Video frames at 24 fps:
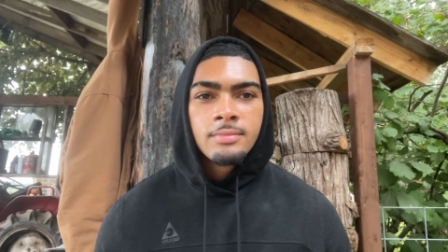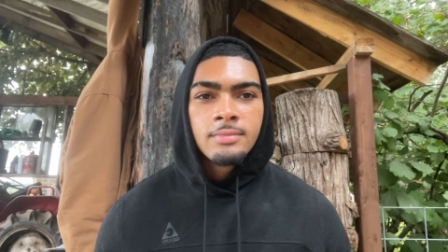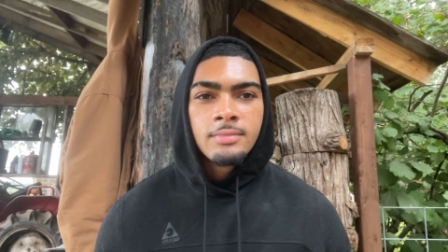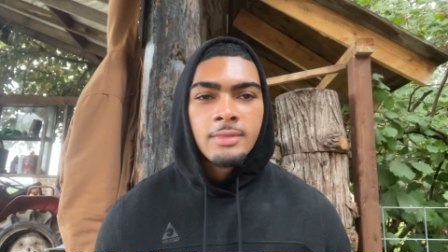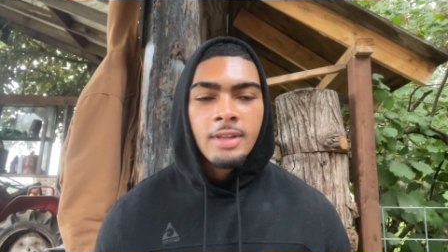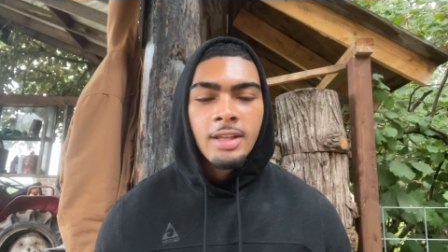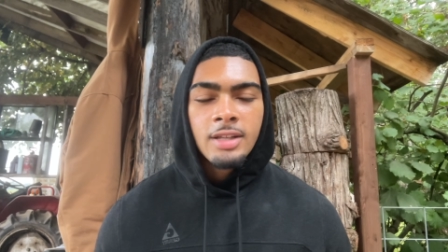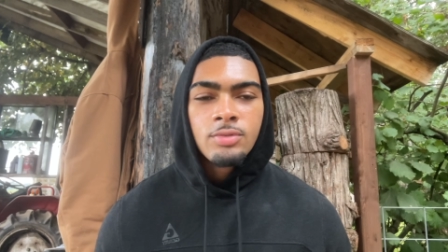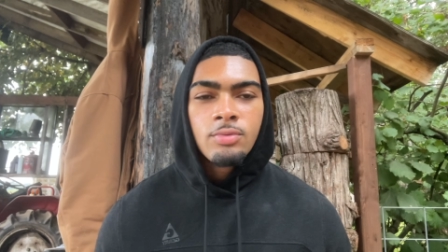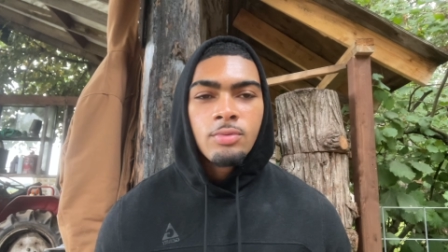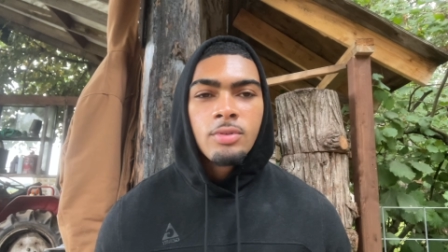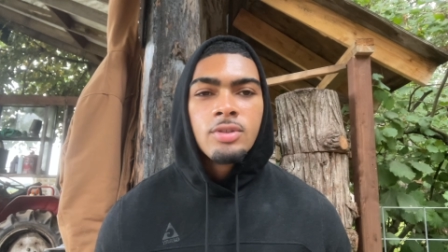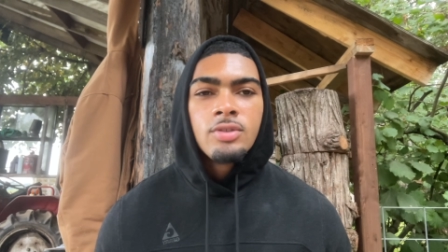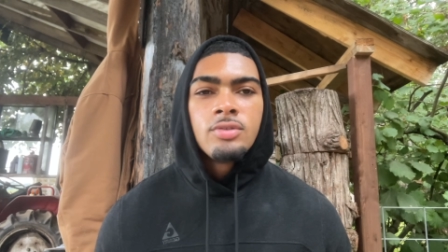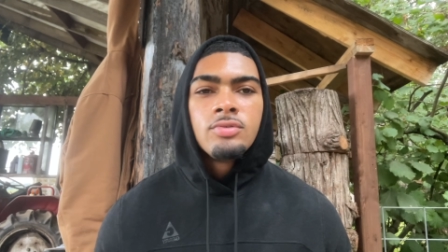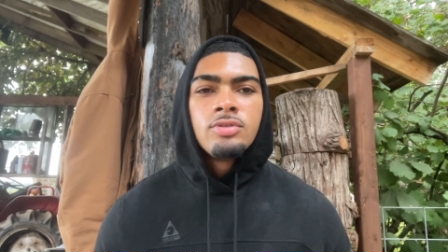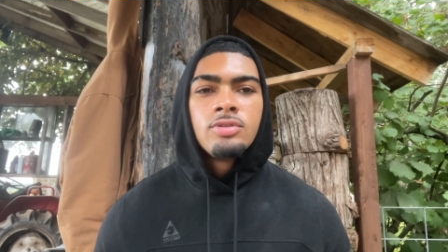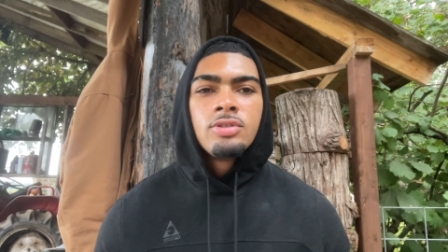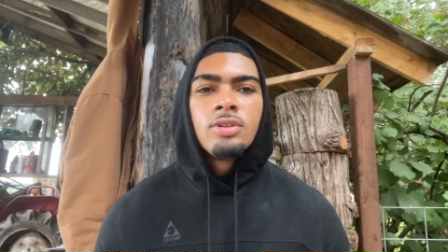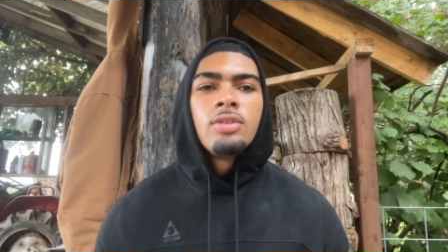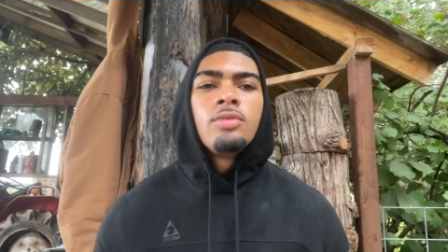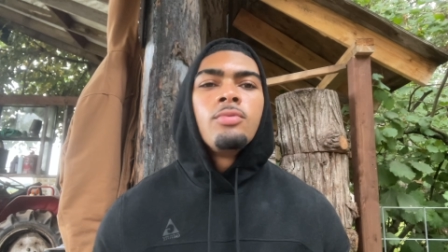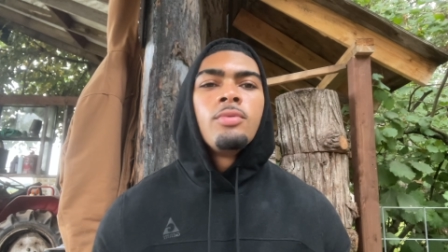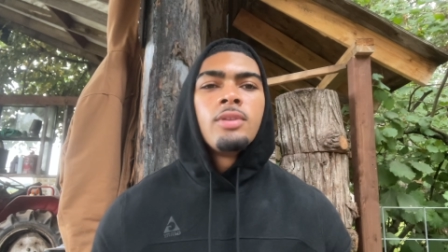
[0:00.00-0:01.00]
That's what you
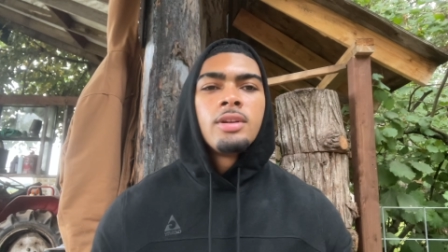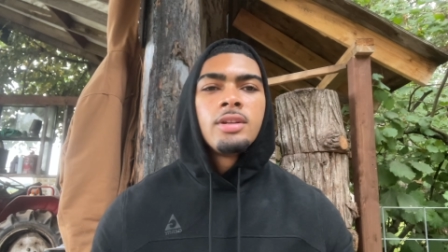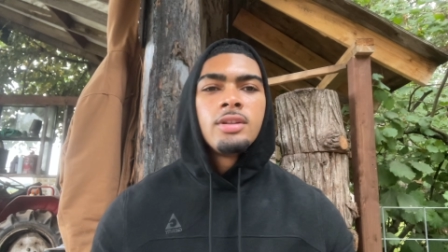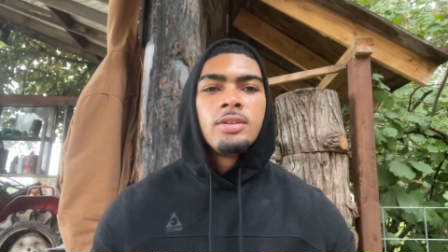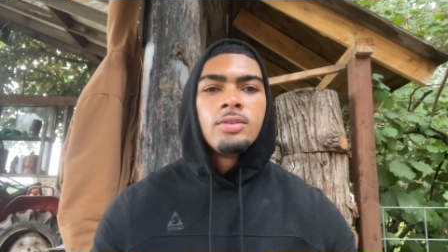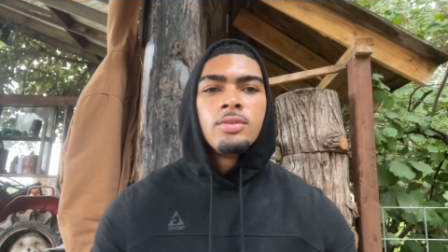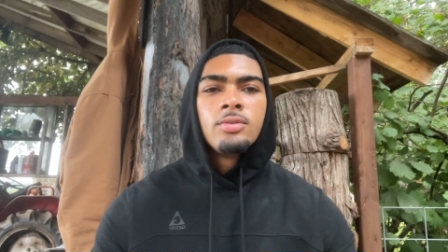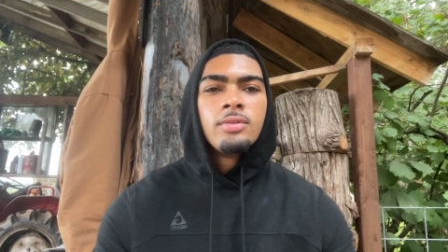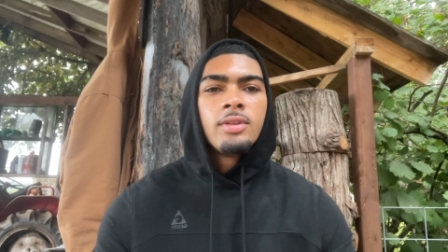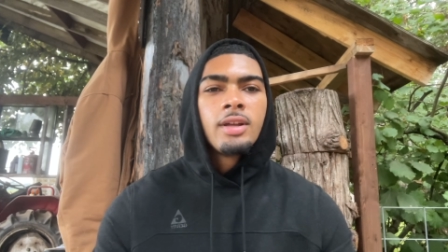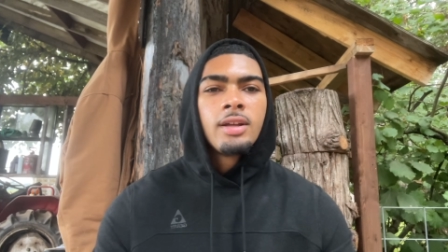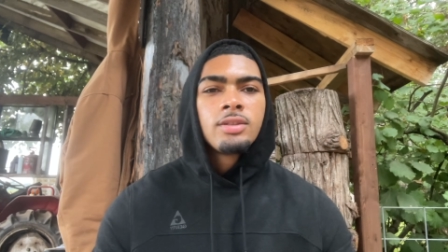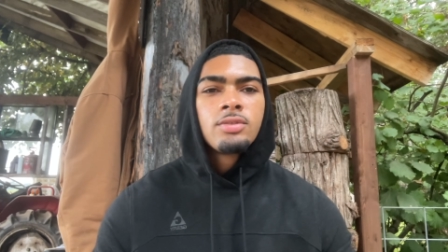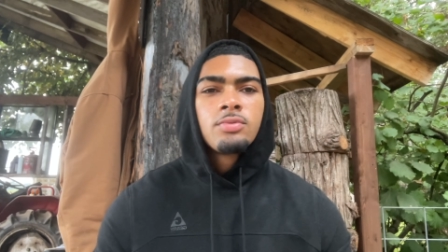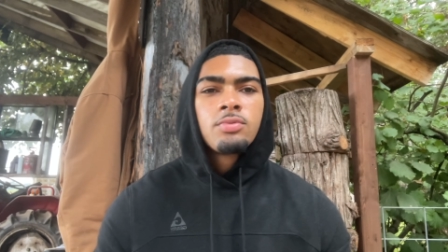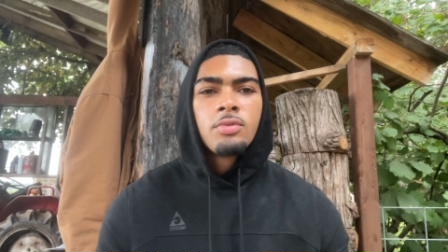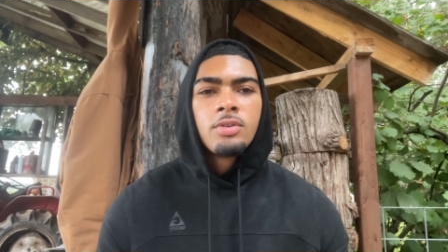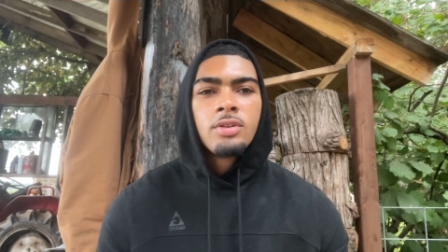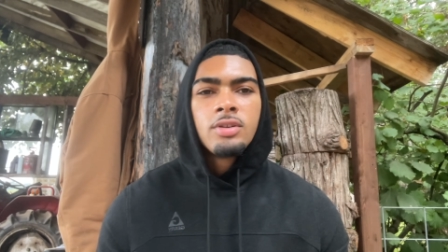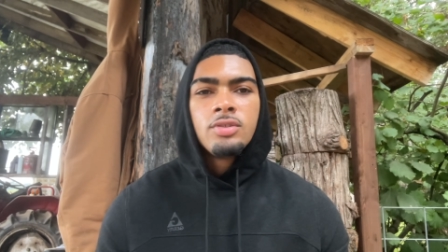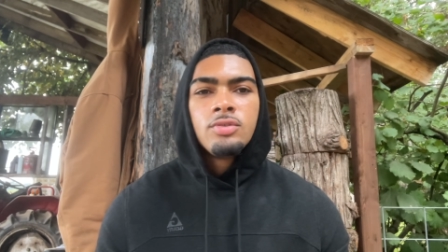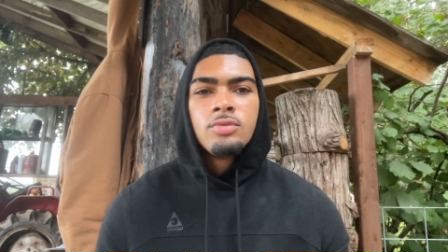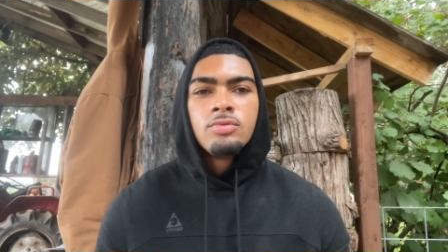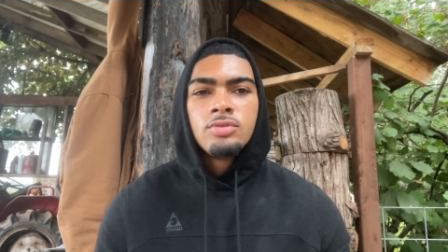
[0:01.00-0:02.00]
should want to do. That's
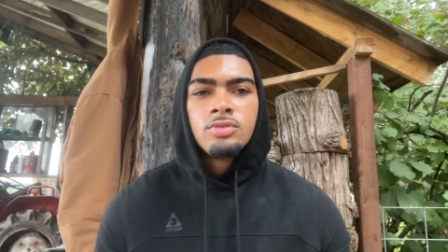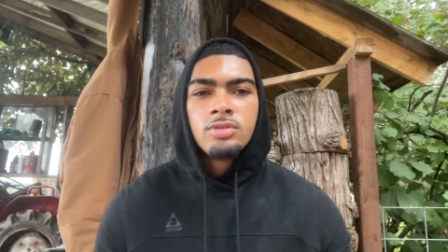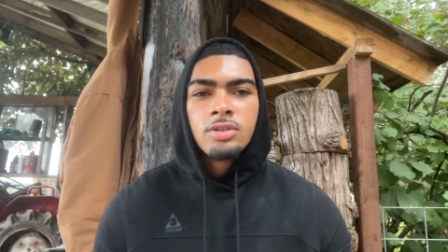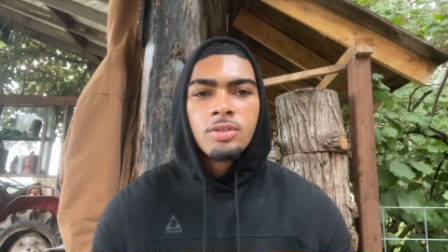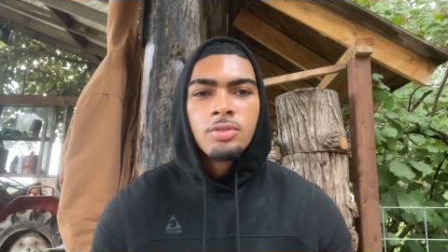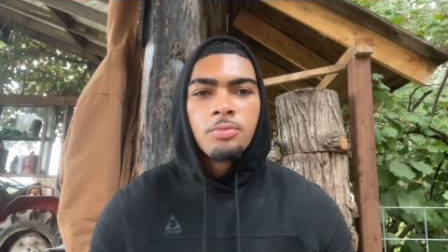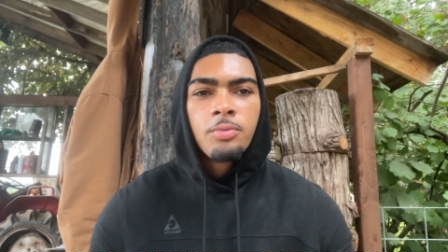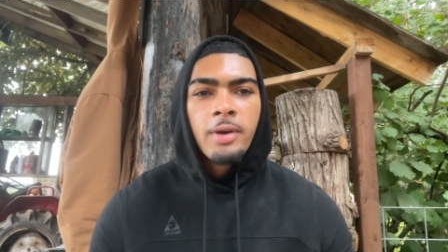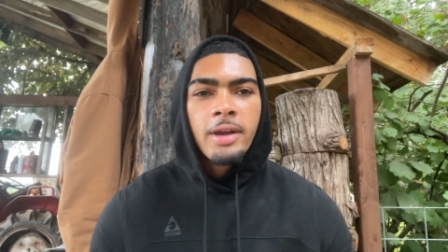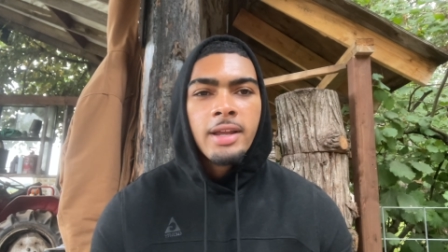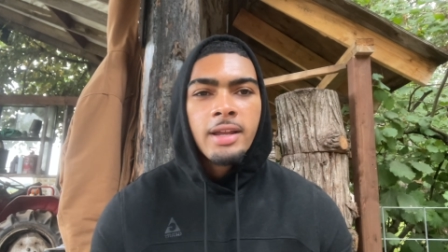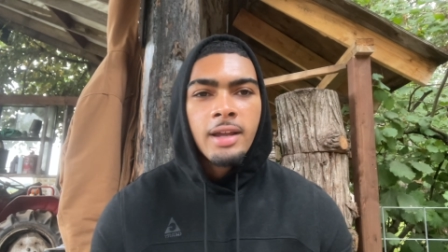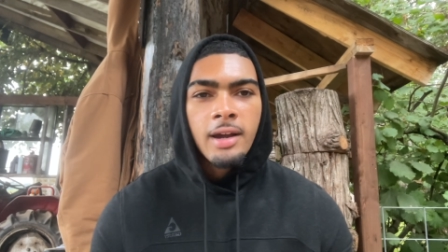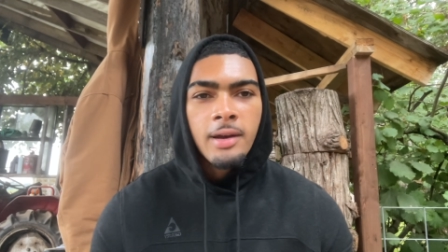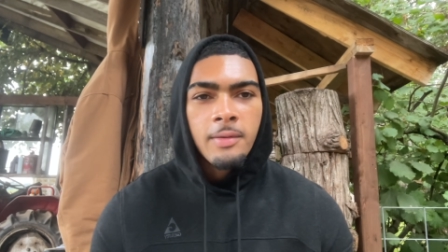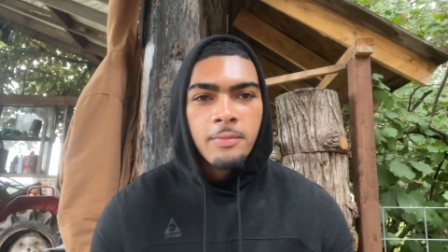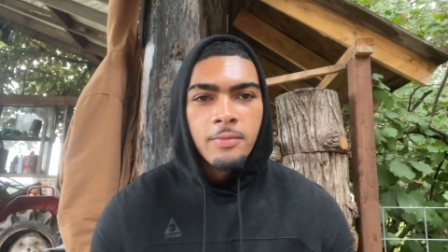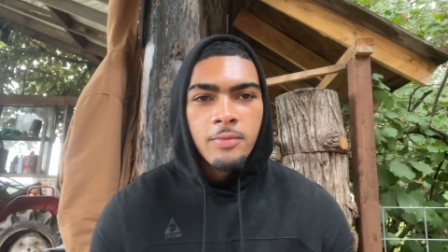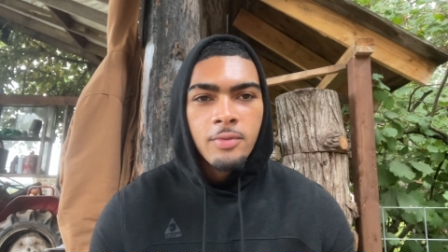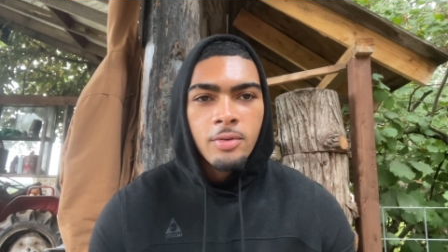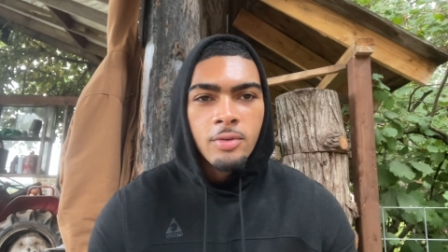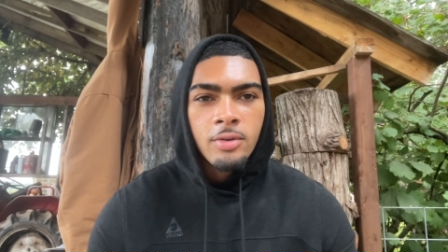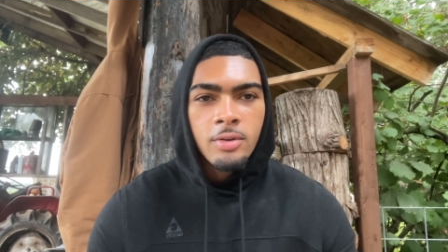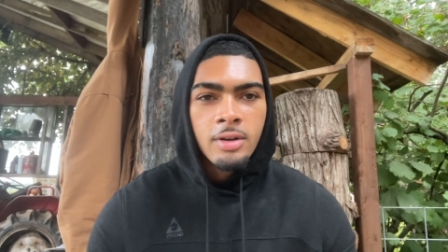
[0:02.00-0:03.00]
what you should wake up
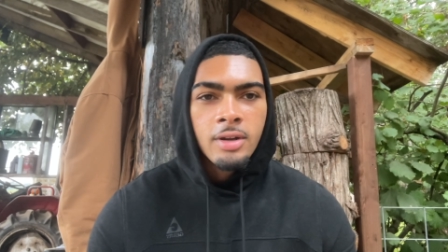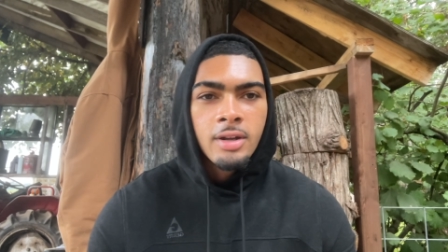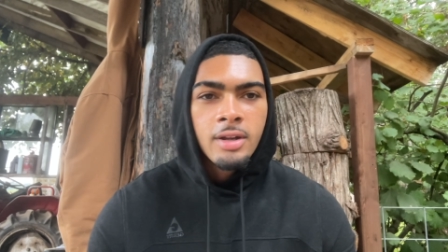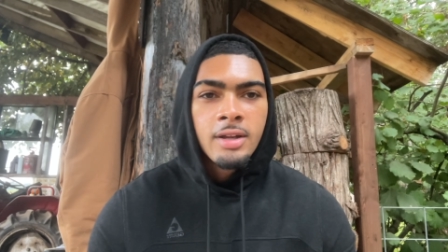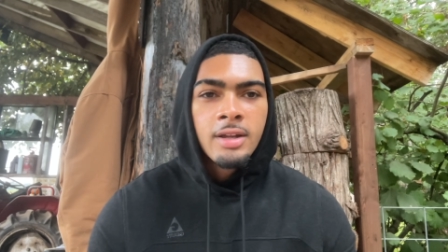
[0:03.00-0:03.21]
for.